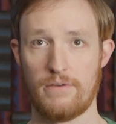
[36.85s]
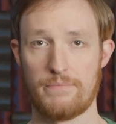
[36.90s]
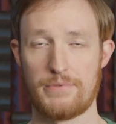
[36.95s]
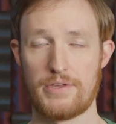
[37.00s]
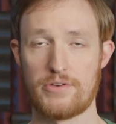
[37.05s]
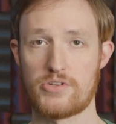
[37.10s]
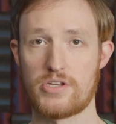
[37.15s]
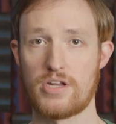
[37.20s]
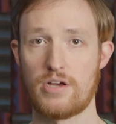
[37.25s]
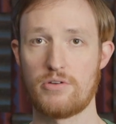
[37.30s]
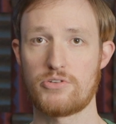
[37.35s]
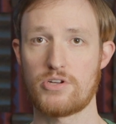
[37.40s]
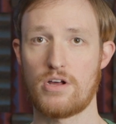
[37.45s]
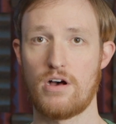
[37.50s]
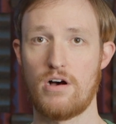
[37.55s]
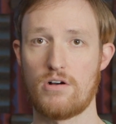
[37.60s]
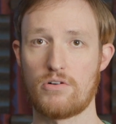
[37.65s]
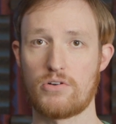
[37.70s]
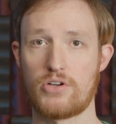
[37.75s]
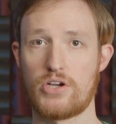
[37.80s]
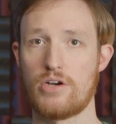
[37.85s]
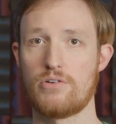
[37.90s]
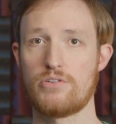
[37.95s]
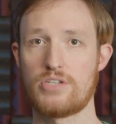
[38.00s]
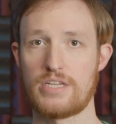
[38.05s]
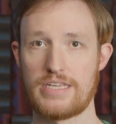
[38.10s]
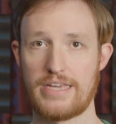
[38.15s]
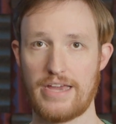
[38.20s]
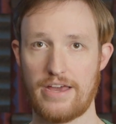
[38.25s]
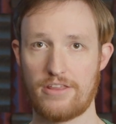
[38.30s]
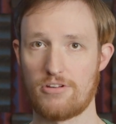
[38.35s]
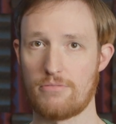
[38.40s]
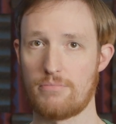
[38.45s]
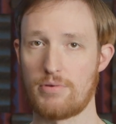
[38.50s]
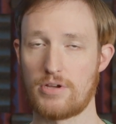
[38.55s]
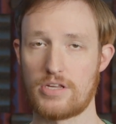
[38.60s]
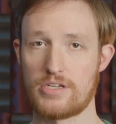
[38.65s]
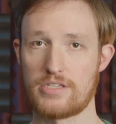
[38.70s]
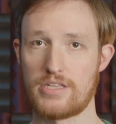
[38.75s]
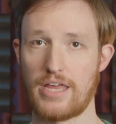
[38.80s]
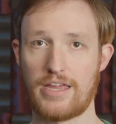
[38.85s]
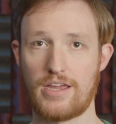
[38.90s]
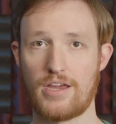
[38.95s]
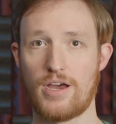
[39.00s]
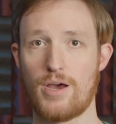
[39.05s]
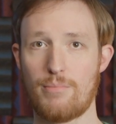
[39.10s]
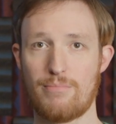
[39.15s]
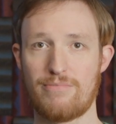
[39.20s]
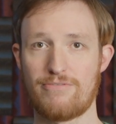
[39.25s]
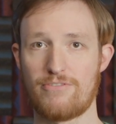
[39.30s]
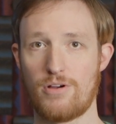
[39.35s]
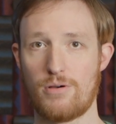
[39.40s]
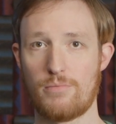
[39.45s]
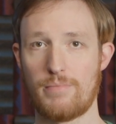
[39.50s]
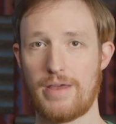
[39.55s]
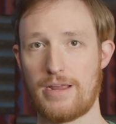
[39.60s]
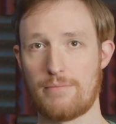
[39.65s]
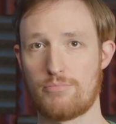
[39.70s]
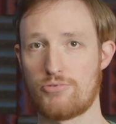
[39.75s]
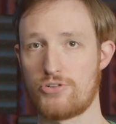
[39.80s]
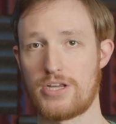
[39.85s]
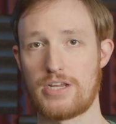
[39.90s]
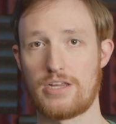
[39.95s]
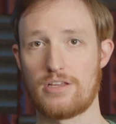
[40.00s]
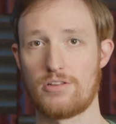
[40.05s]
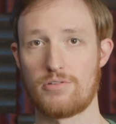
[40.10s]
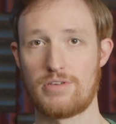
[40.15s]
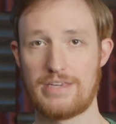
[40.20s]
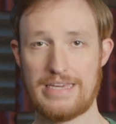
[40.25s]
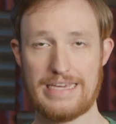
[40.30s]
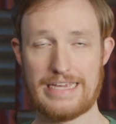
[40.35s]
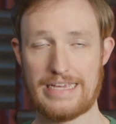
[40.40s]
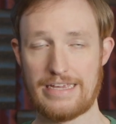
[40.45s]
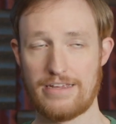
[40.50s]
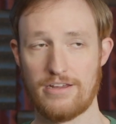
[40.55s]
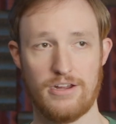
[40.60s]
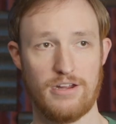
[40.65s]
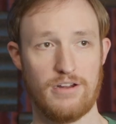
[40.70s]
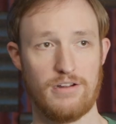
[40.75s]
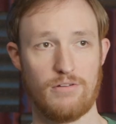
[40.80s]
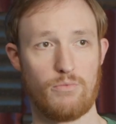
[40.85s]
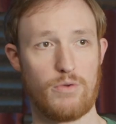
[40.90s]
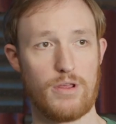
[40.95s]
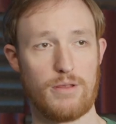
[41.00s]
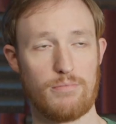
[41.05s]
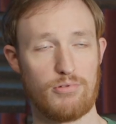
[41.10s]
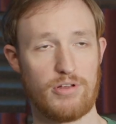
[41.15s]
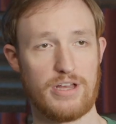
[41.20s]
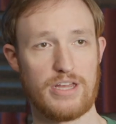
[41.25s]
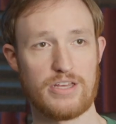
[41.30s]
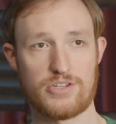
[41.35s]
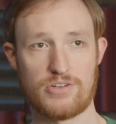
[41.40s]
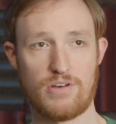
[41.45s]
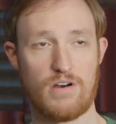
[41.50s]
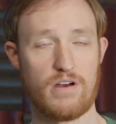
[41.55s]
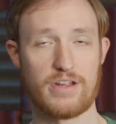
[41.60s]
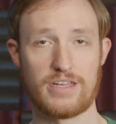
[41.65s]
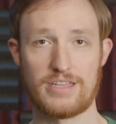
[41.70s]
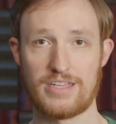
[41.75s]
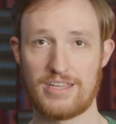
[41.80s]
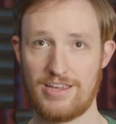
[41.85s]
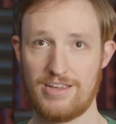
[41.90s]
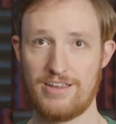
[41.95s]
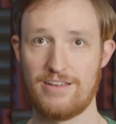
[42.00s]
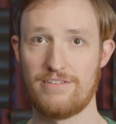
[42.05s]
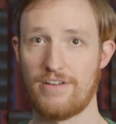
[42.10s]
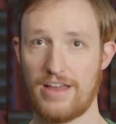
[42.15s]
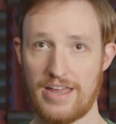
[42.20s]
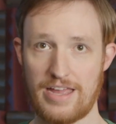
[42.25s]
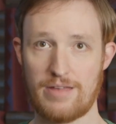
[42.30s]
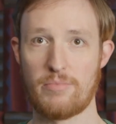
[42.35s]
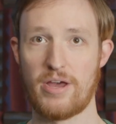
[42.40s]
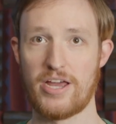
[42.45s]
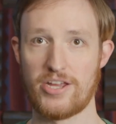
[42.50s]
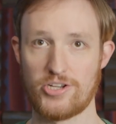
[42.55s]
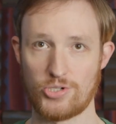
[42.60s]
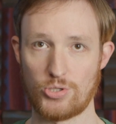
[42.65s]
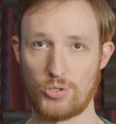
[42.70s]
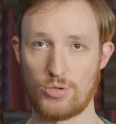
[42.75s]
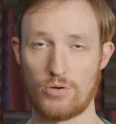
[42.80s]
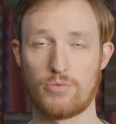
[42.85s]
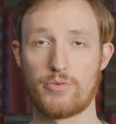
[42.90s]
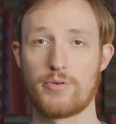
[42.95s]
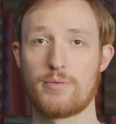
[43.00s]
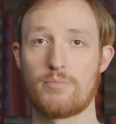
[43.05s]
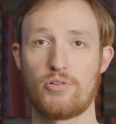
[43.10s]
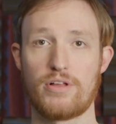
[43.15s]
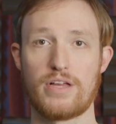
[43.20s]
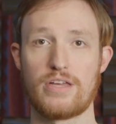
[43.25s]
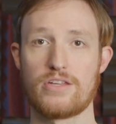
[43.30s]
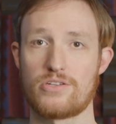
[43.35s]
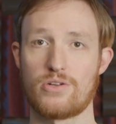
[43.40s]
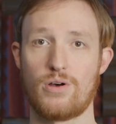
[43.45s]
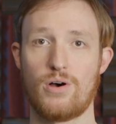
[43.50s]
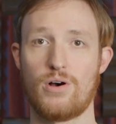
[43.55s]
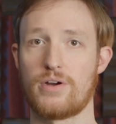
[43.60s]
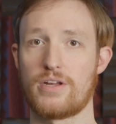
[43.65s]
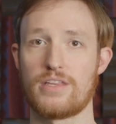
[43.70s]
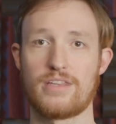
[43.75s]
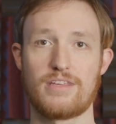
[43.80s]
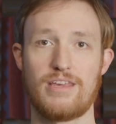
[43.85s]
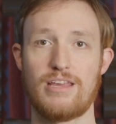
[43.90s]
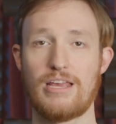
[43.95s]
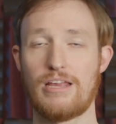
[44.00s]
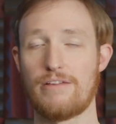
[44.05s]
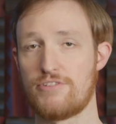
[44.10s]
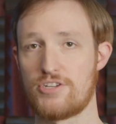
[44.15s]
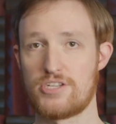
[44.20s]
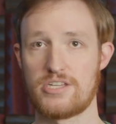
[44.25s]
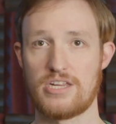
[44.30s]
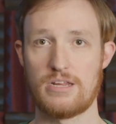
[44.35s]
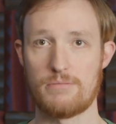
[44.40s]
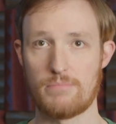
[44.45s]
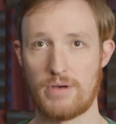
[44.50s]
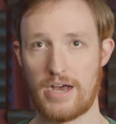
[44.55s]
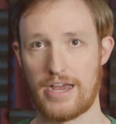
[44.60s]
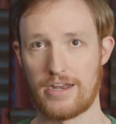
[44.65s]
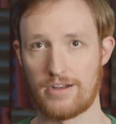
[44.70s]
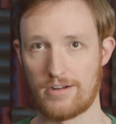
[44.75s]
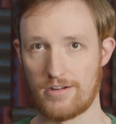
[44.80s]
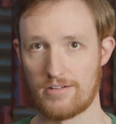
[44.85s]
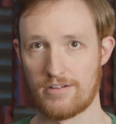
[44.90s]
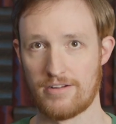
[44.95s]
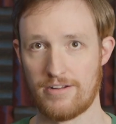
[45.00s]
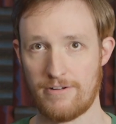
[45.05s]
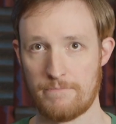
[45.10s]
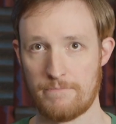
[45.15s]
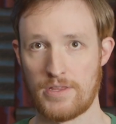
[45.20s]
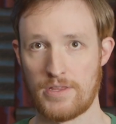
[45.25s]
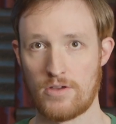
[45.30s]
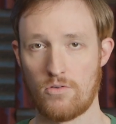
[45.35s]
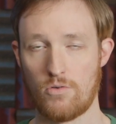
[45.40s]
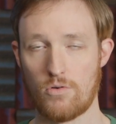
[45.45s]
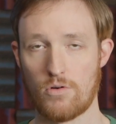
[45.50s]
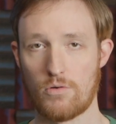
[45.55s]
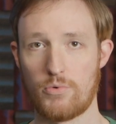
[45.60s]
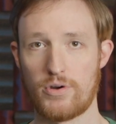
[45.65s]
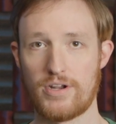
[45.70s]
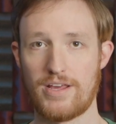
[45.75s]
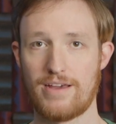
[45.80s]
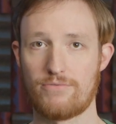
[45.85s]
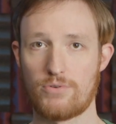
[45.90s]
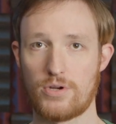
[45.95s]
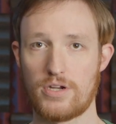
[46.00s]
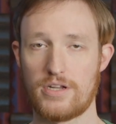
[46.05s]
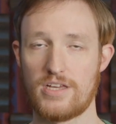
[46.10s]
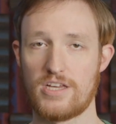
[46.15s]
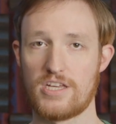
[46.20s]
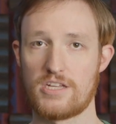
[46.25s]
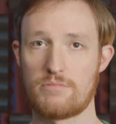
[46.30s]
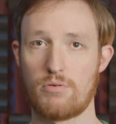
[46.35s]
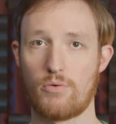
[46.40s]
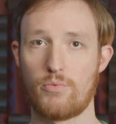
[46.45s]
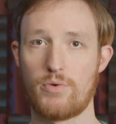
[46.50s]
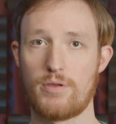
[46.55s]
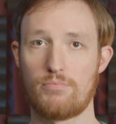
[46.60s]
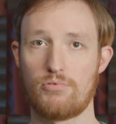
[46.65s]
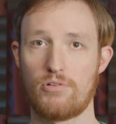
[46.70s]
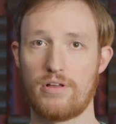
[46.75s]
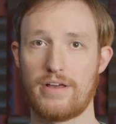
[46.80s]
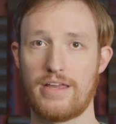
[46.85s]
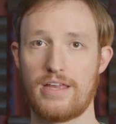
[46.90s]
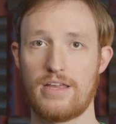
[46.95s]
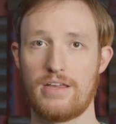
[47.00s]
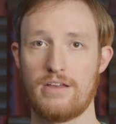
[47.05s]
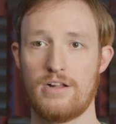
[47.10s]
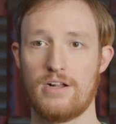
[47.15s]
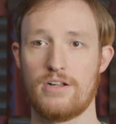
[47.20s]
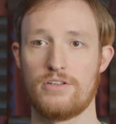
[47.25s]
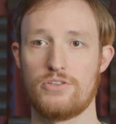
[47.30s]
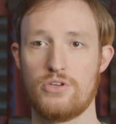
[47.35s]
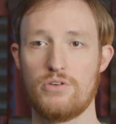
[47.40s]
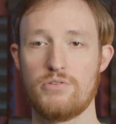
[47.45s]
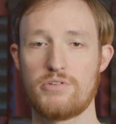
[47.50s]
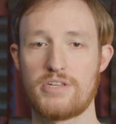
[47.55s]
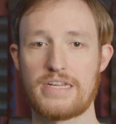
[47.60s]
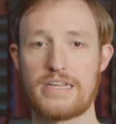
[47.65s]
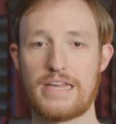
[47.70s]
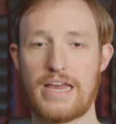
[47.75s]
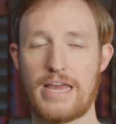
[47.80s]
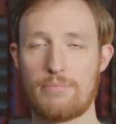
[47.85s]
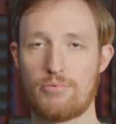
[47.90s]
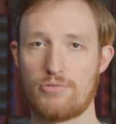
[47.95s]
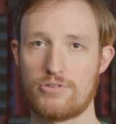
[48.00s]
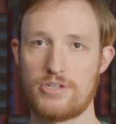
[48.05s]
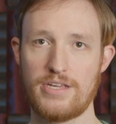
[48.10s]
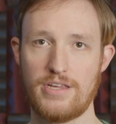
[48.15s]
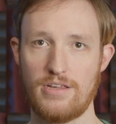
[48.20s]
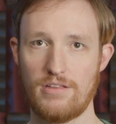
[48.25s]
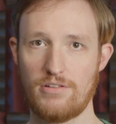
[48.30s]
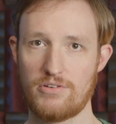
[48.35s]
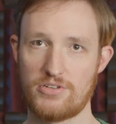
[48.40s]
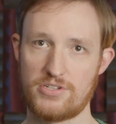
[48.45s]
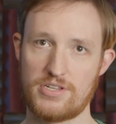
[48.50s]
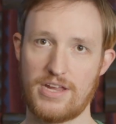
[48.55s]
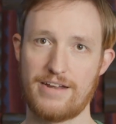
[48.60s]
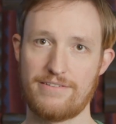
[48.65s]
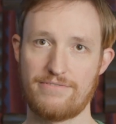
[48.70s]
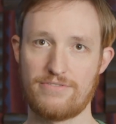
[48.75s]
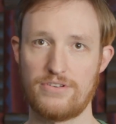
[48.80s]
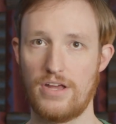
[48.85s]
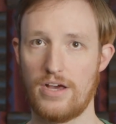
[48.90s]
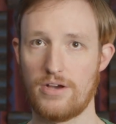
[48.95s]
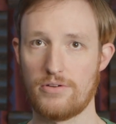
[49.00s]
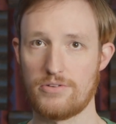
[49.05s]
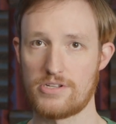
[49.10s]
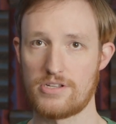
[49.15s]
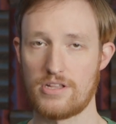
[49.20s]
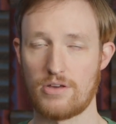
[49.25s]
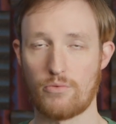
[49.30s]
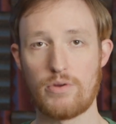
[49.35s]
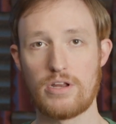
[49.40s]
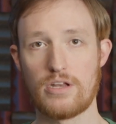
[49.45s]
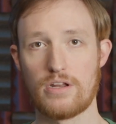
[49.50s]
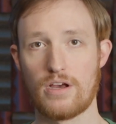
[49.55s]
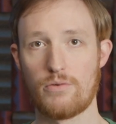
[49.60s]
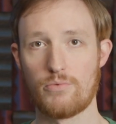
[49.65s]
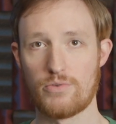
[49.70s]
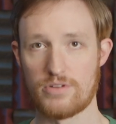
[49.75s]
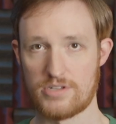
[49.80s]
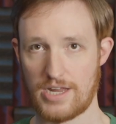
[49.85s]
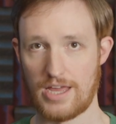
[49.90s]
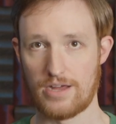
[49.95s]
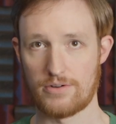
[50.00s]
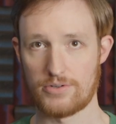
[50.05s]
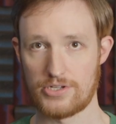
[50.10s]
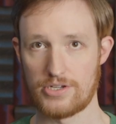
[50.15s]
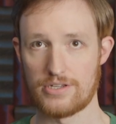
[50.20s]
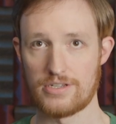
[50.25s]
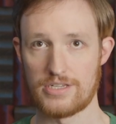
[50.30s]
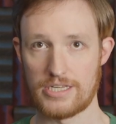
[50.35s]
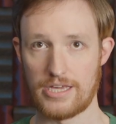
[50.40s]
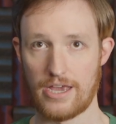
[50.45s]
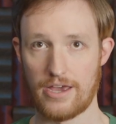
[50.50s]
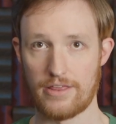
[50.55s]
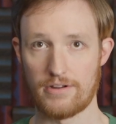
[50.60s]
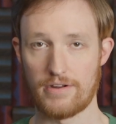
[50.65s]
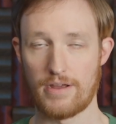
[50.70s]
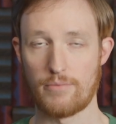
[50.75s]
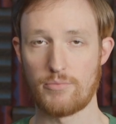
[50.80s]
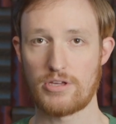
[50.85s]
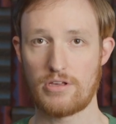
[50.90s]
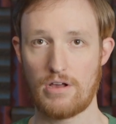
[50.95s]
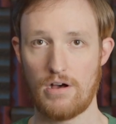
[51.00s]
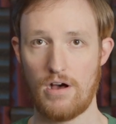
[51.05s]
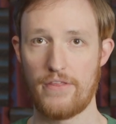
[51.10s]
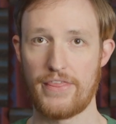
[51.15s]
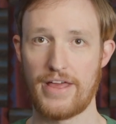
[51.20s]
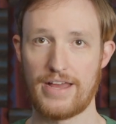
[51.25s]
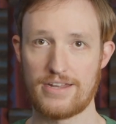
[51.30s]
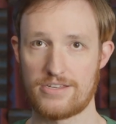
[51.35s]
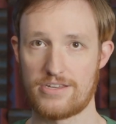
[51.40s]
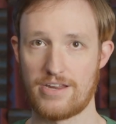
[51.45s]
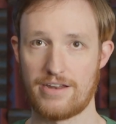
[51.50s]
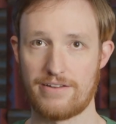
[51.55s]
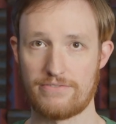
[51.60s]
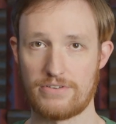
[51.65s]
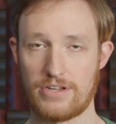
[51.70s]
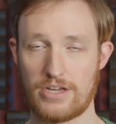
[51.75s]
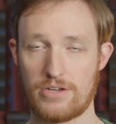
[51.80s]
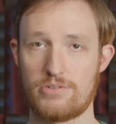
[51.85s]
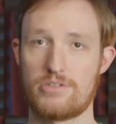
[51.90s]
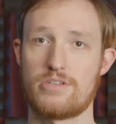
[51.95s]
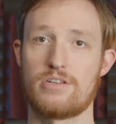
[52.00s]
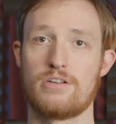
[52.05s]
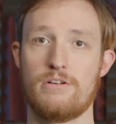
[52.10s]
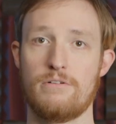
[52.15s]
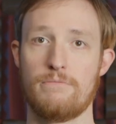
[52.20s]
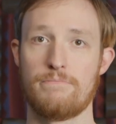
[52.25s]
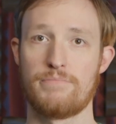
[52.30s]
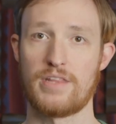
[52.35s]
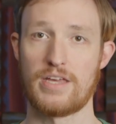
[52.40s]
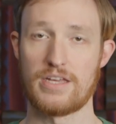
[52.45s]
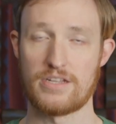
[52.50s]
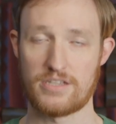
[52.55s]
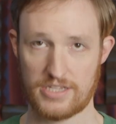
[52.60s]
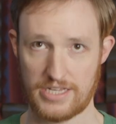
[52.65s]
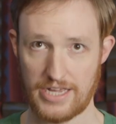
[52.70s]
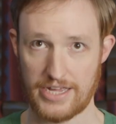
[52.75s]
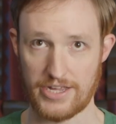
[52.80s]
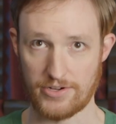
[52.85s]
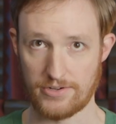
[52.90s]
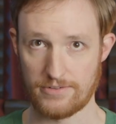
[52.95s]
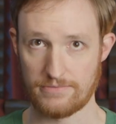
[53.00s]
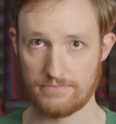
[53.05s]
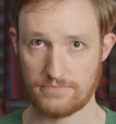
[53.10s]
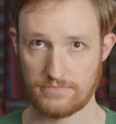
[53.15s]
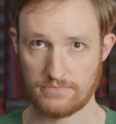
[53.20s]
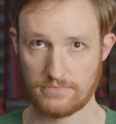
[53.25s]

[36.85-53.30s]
Those notes all go together because they come from a particular key. We play a song in the key of A major, or we play a song in the key of C minor, or whatever it is, but we play using a particular set of notes that we know will sound good together, and we call that set of notes a scale.